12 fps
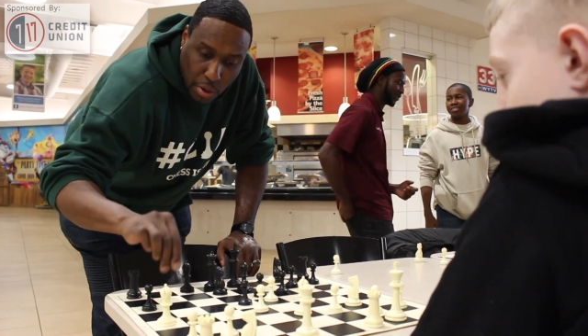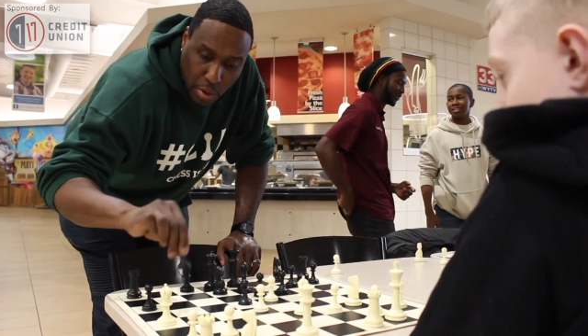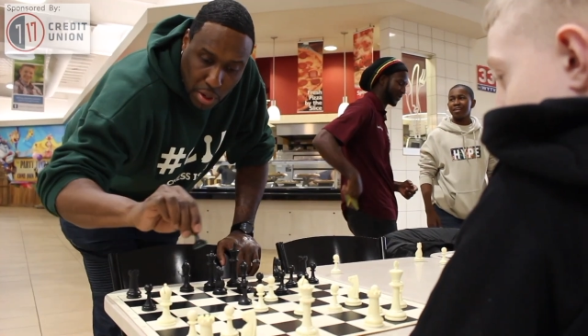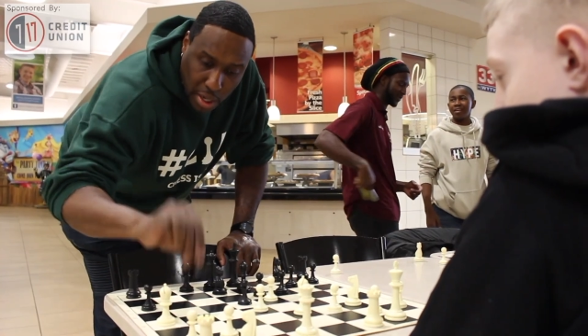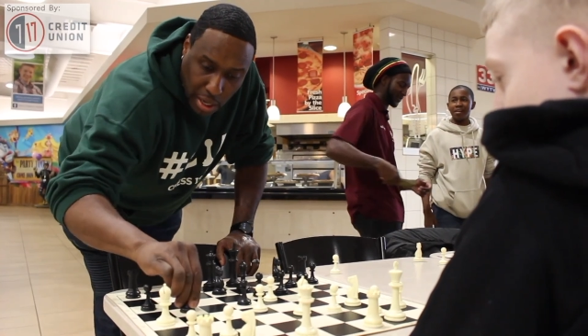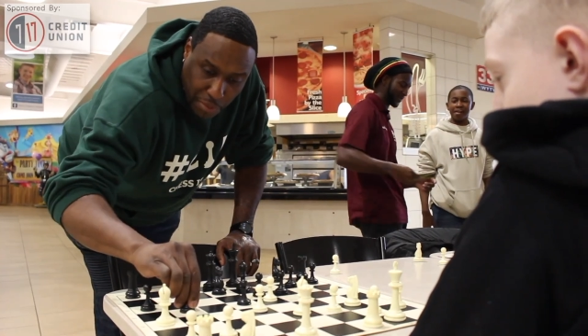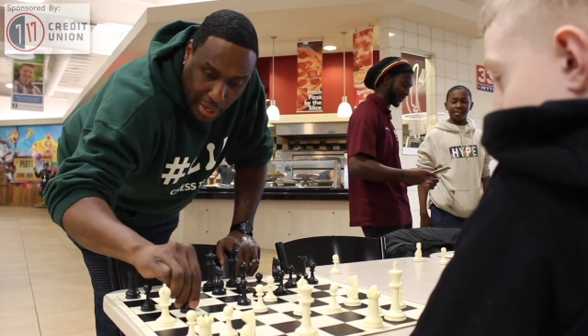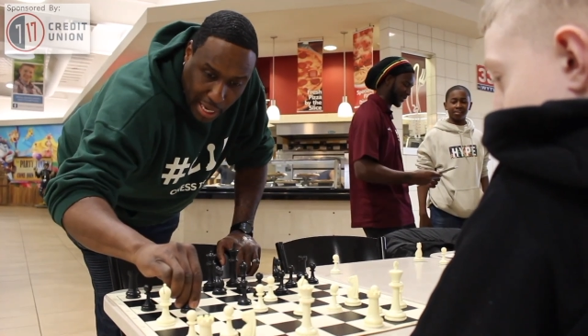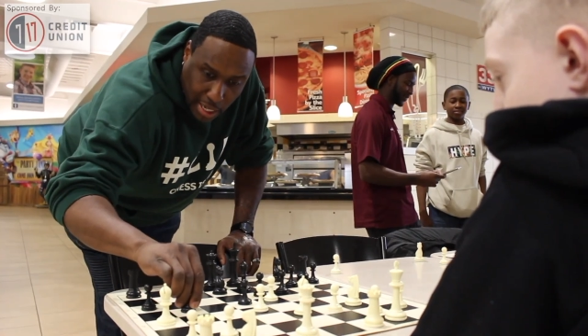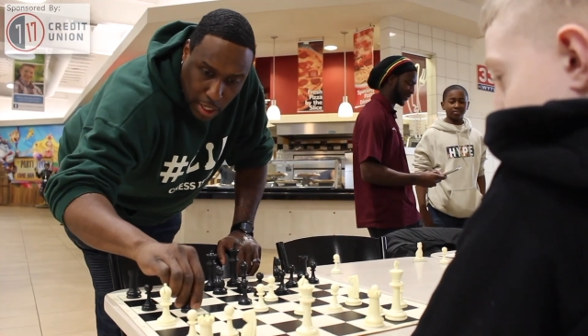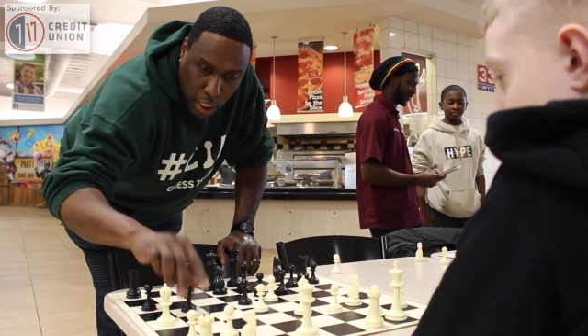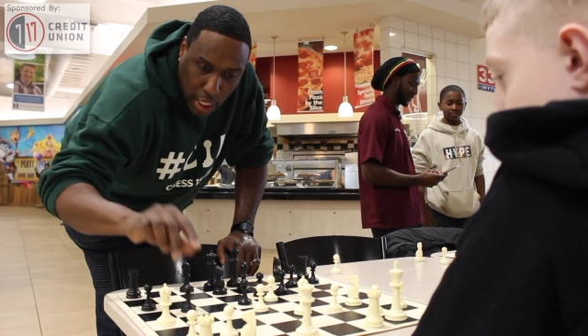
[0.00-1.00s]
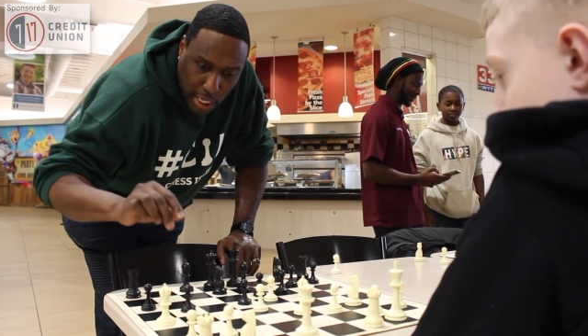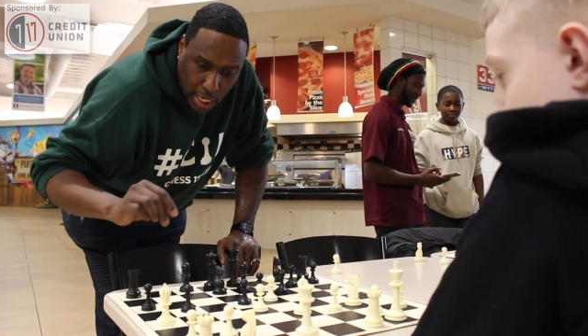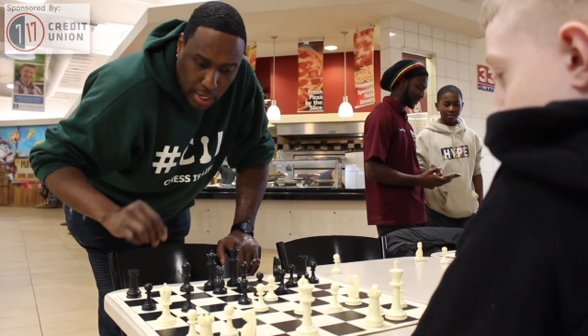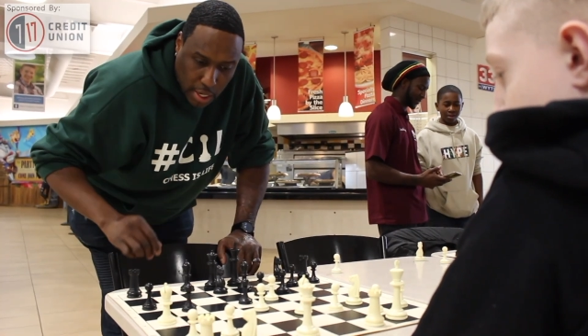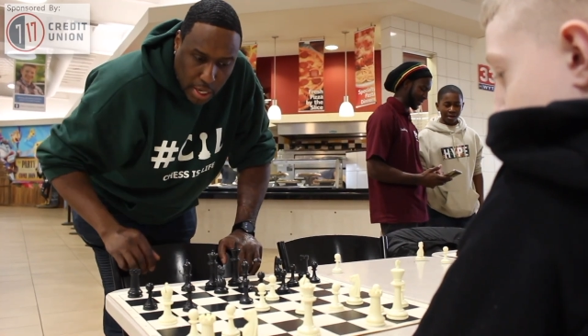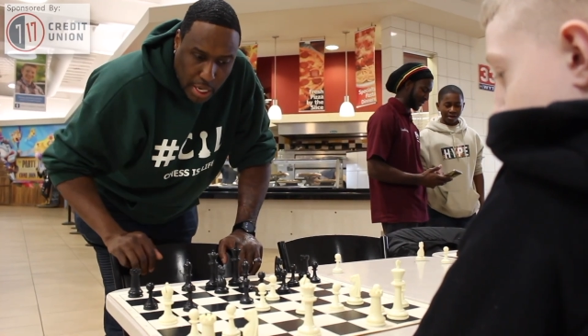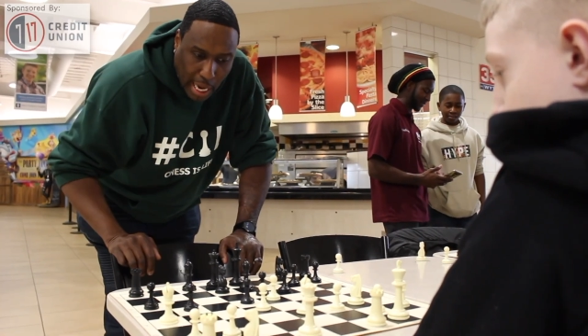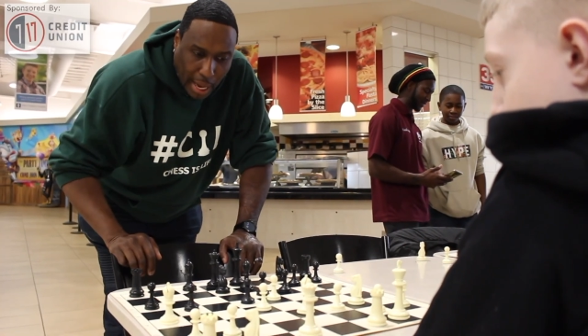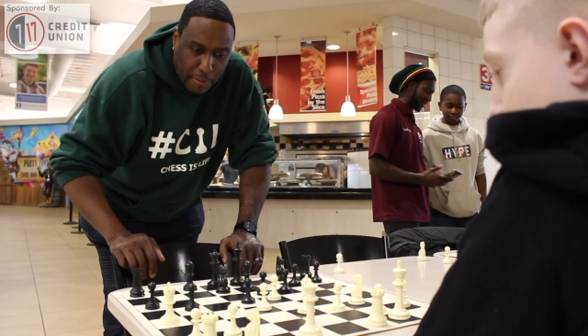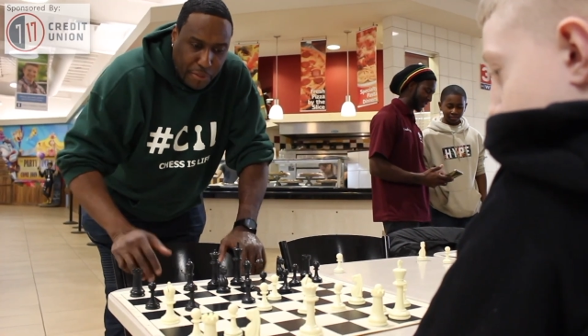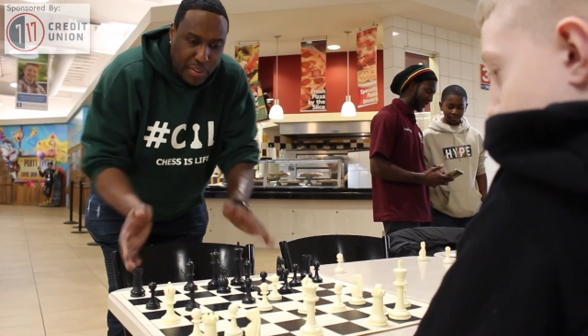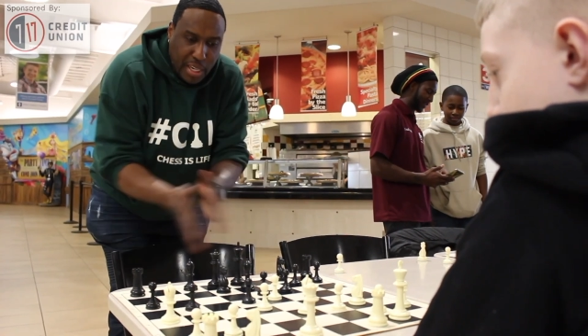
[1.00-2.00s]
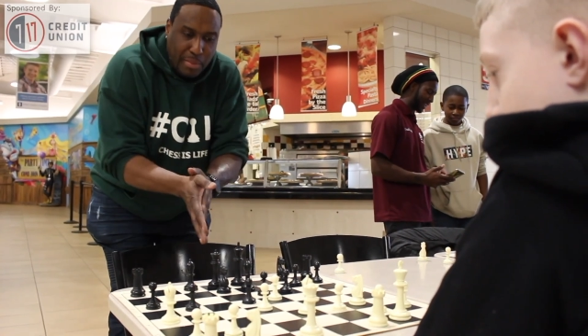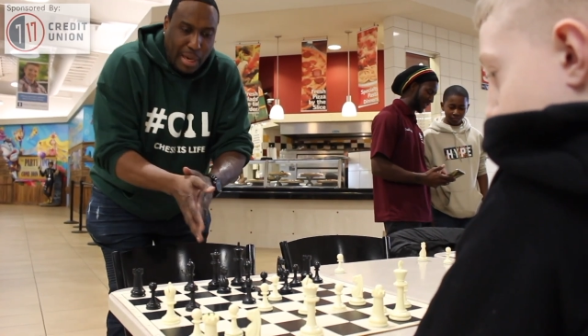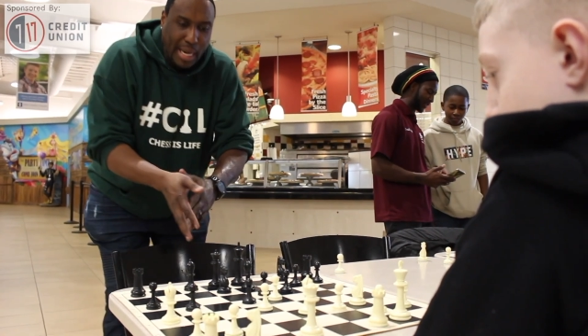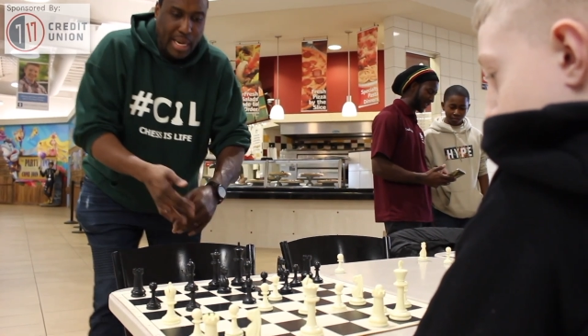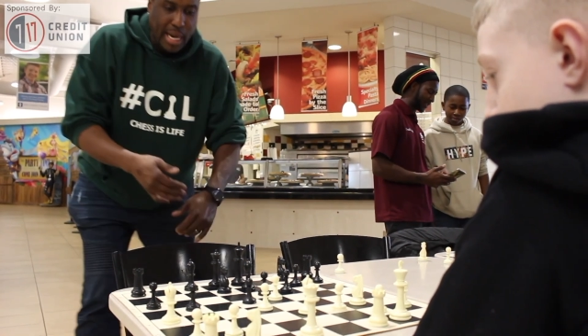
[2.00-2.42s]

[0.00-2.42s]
that nearly killed him, he sought advice from